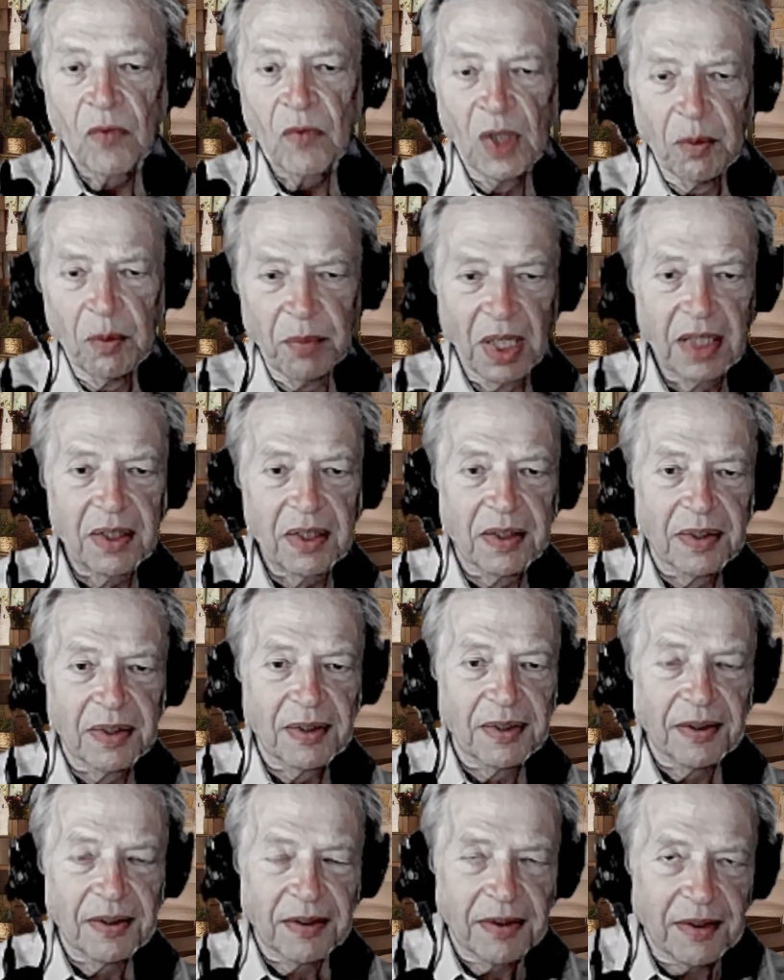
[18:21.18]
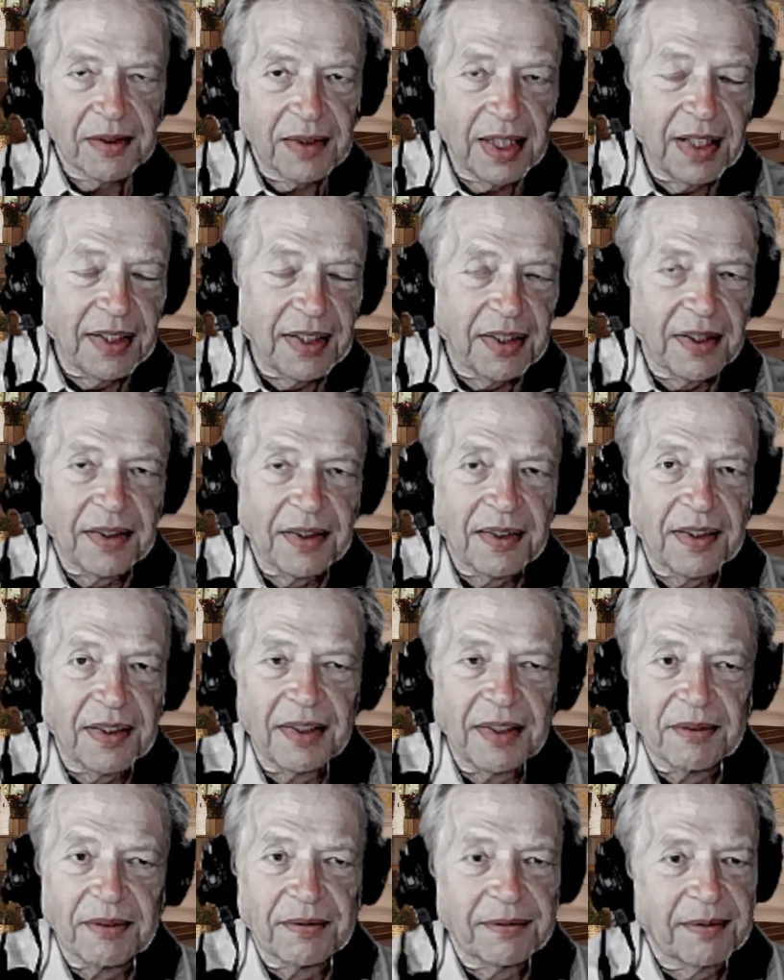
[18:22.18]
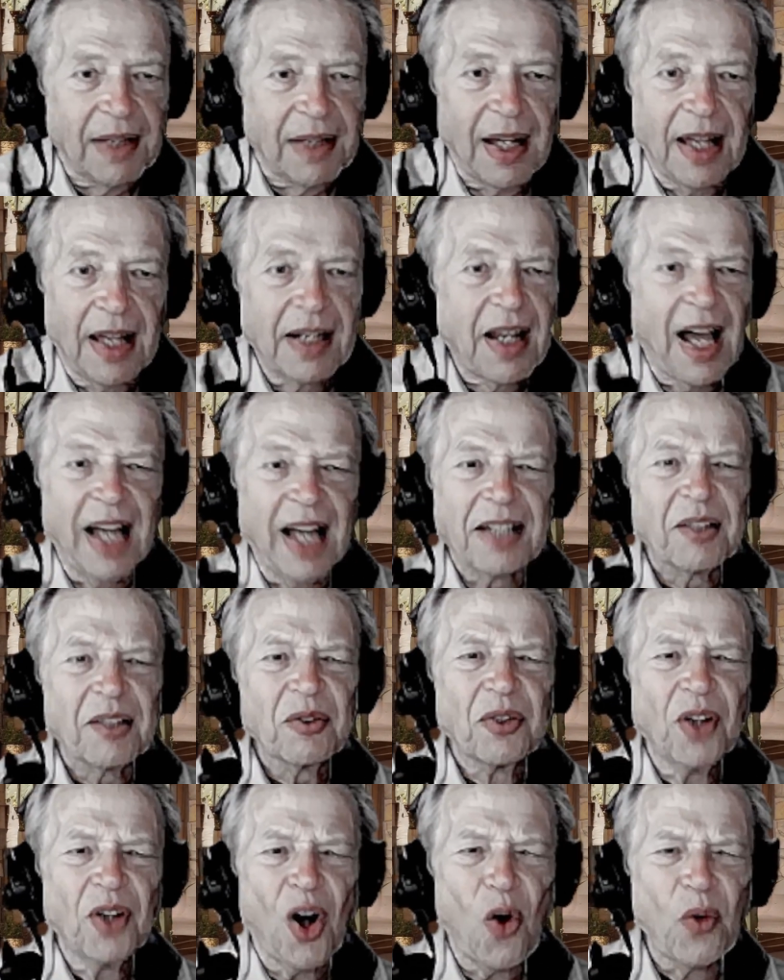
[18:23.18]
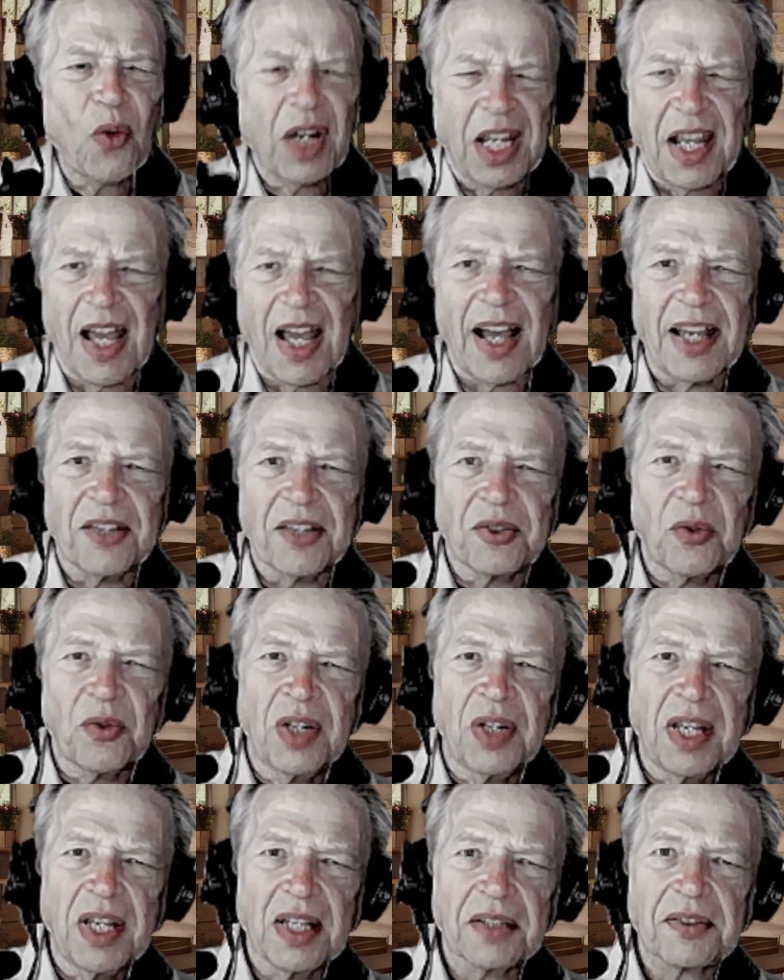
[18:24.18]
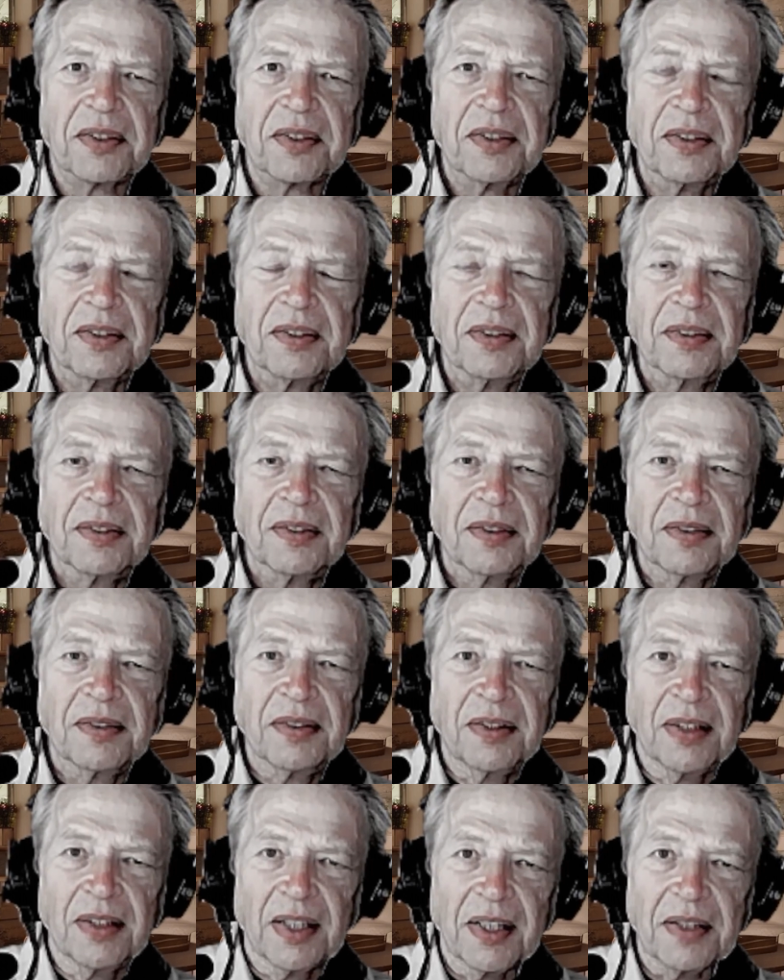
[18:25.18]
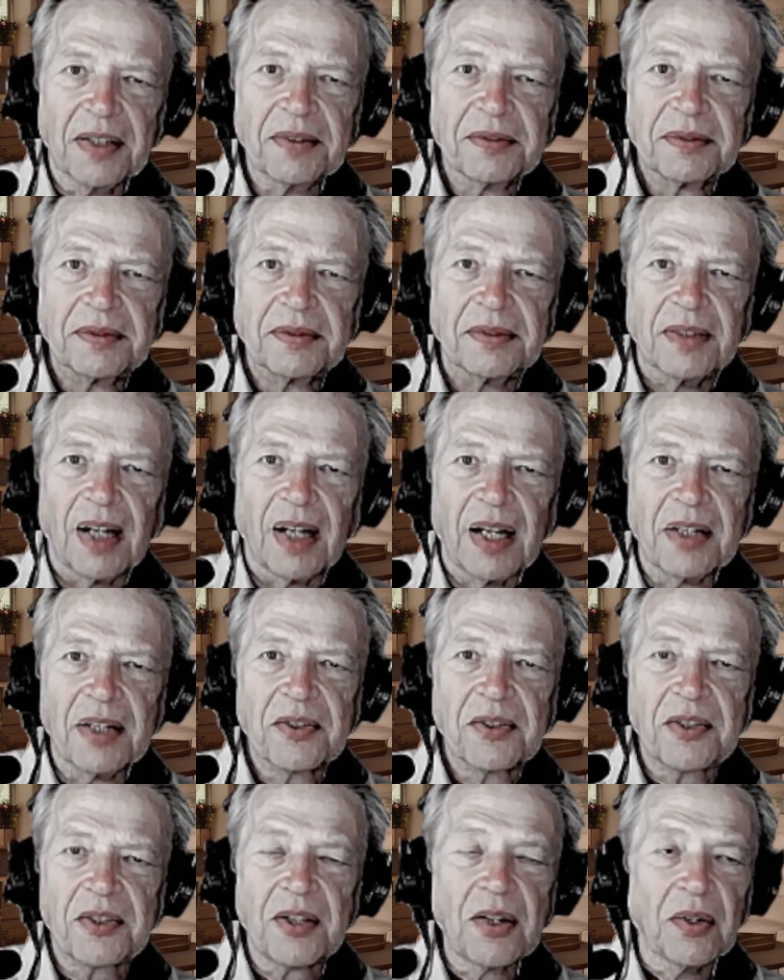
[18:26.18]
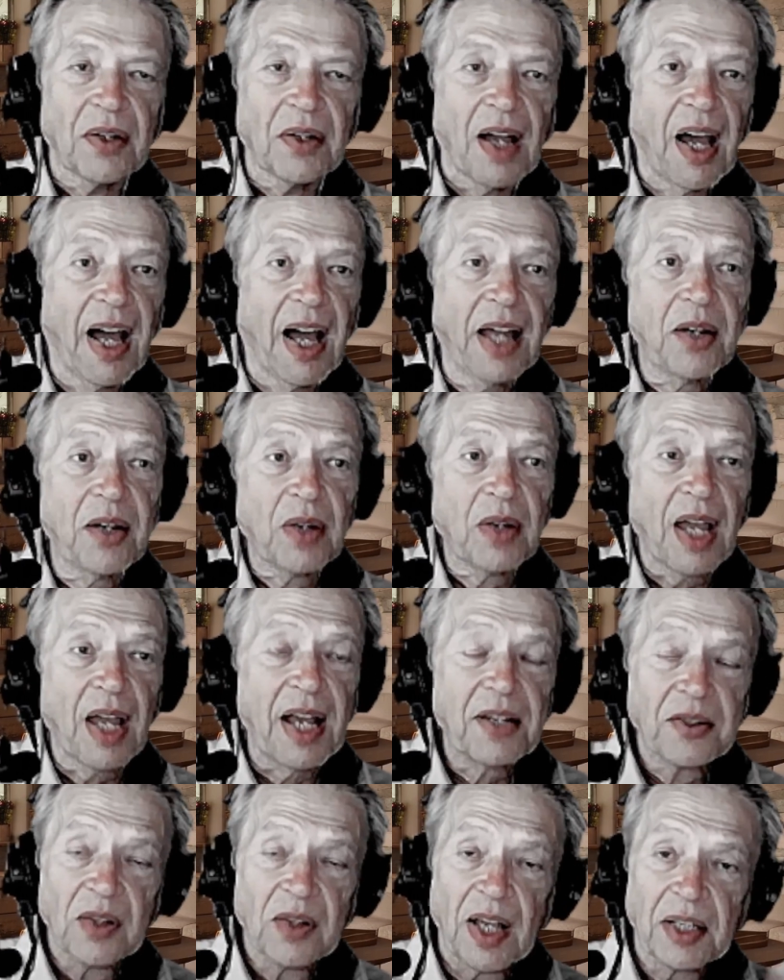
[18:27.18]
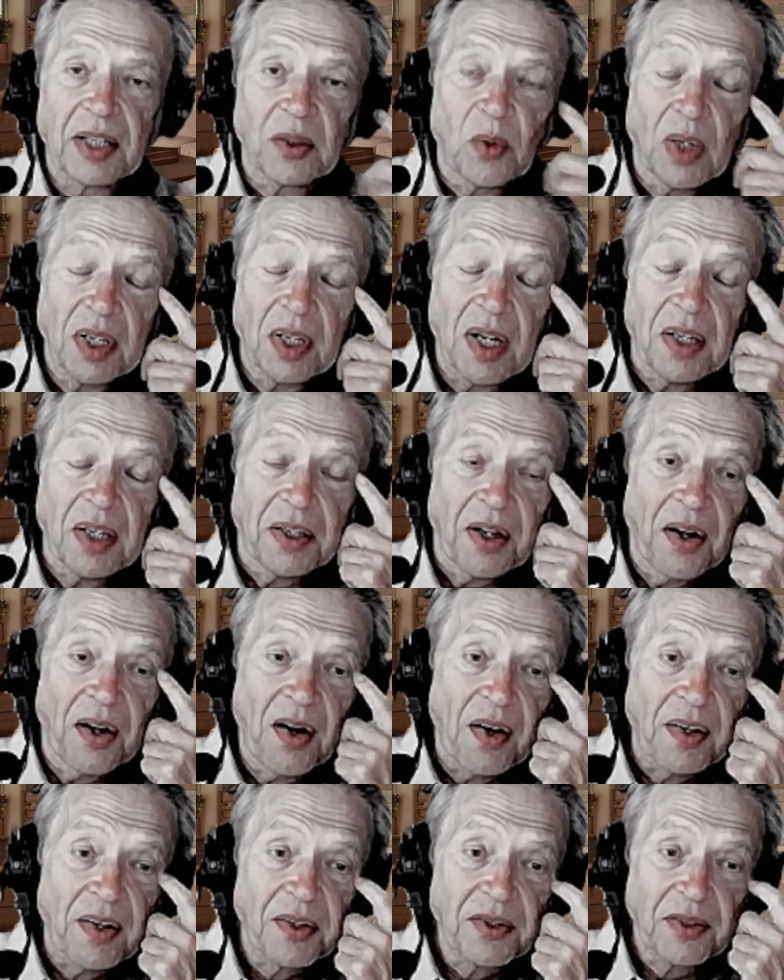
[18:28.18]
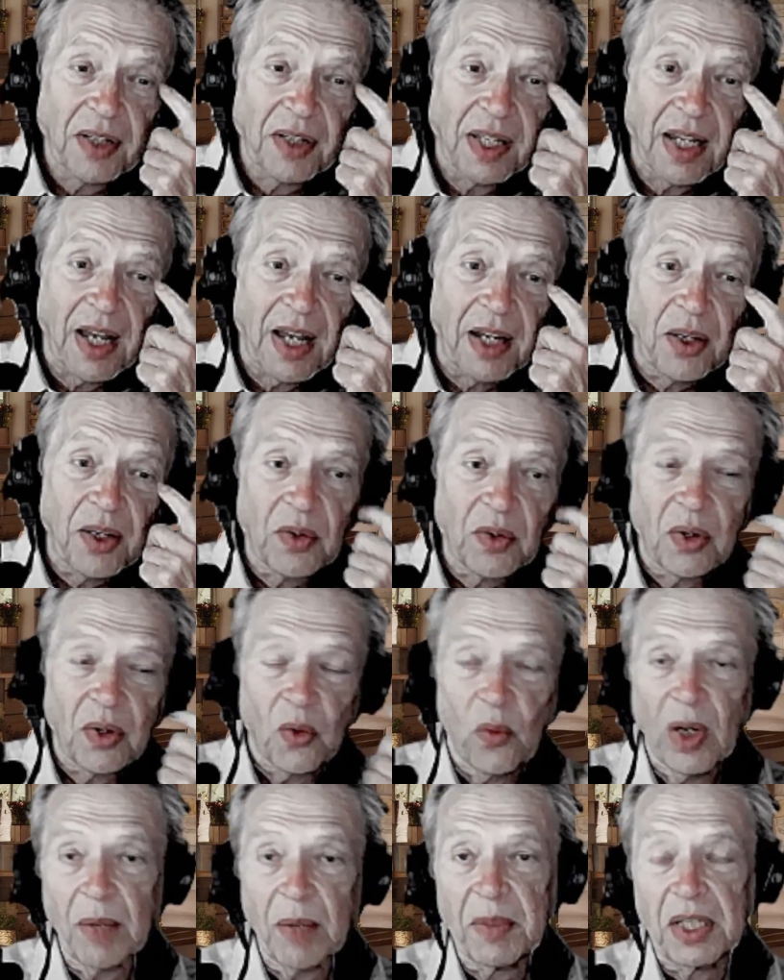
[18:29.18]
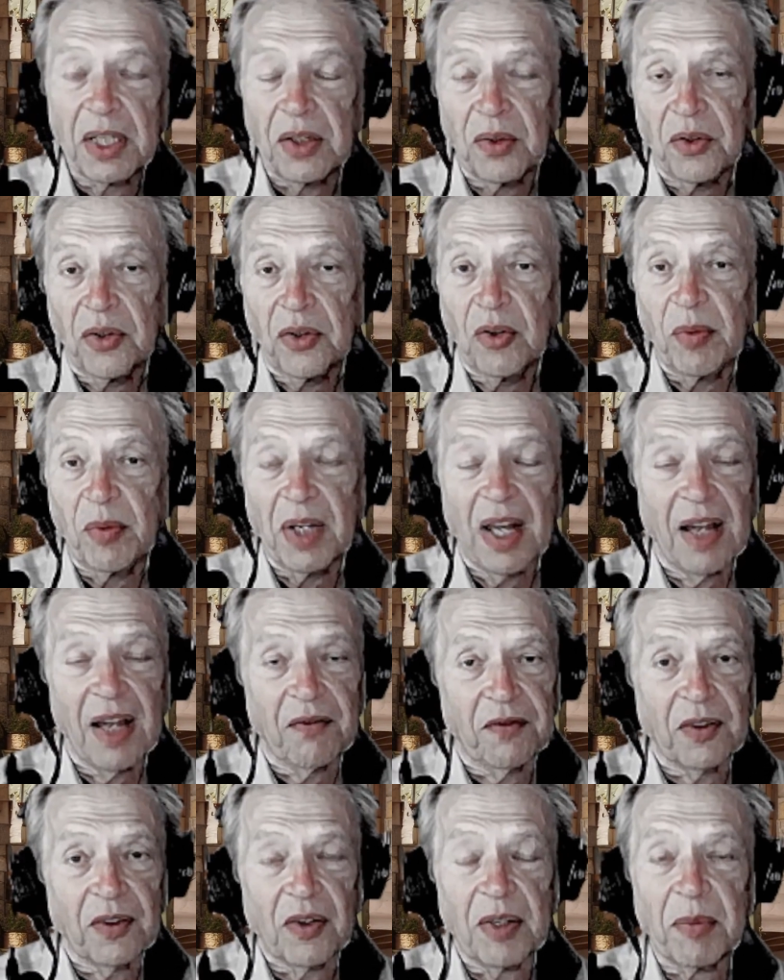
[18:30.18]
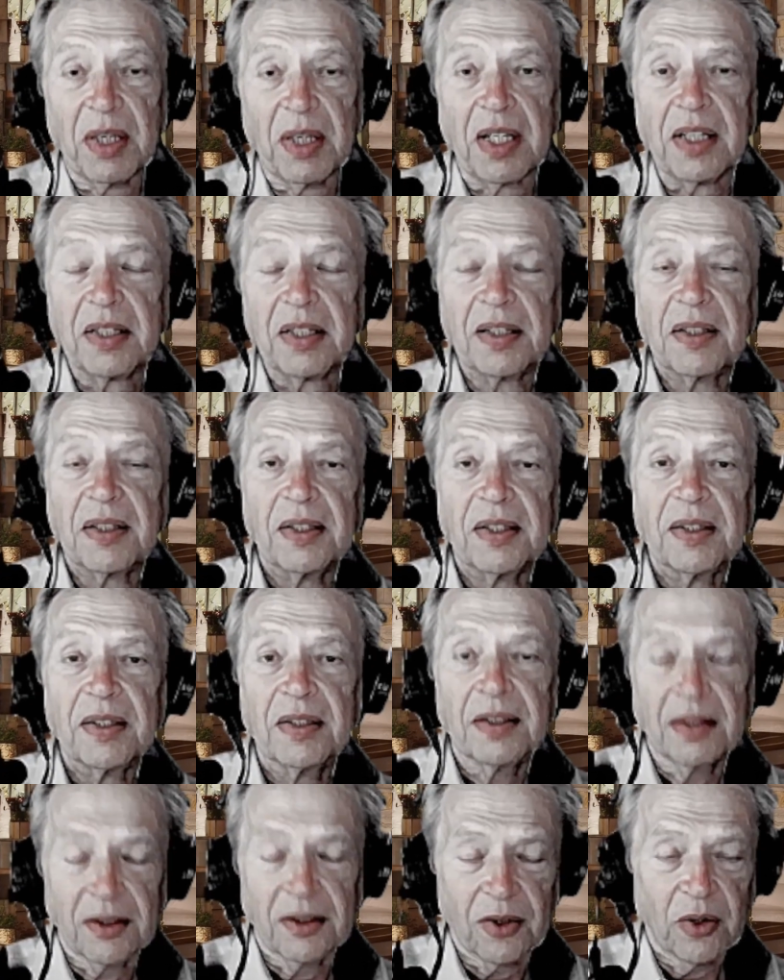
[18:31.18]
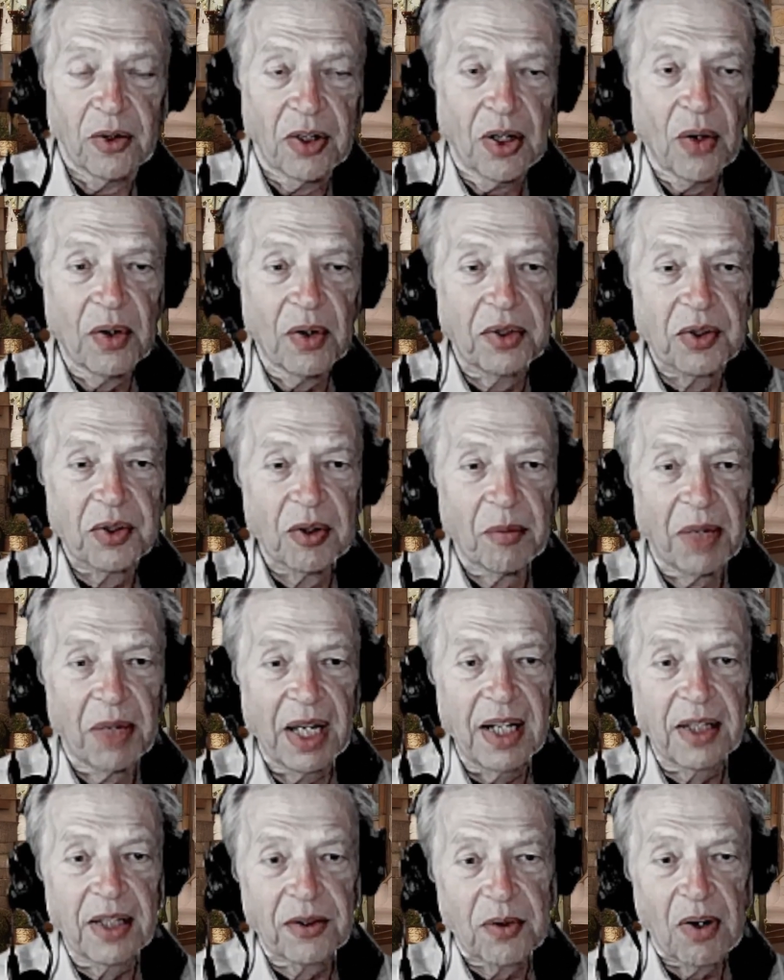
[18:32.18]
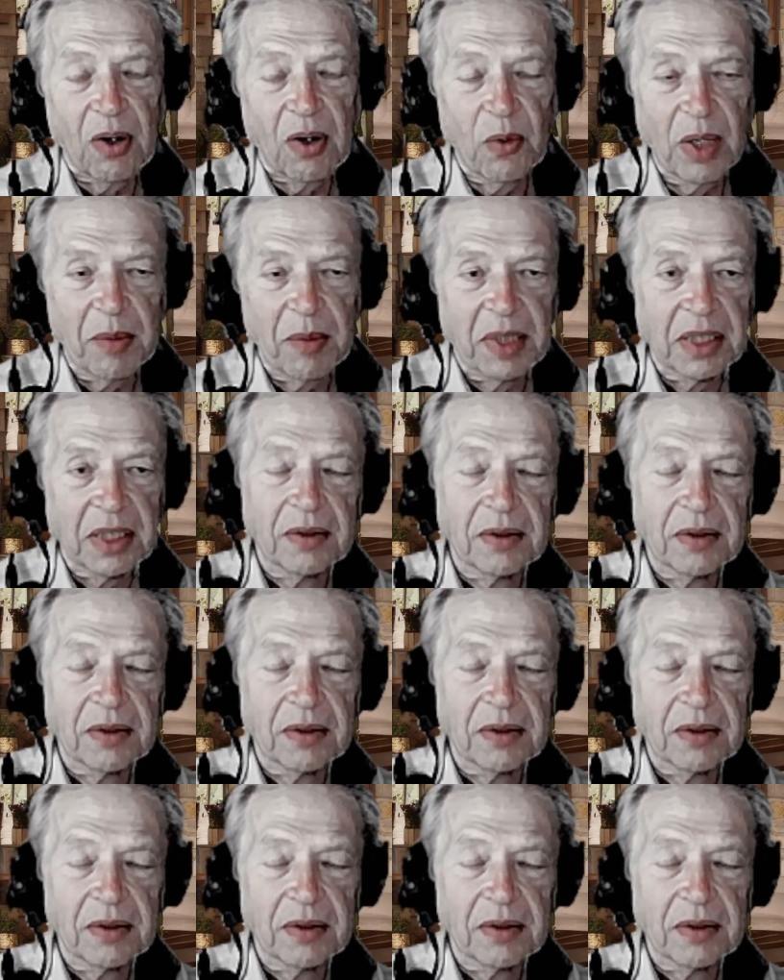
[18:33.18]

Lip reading: But I don't know any guys who knit. I just don't. I know guys who like to work on cars, and I know there are women who do, but not very many. So you go into a bank, they're all women.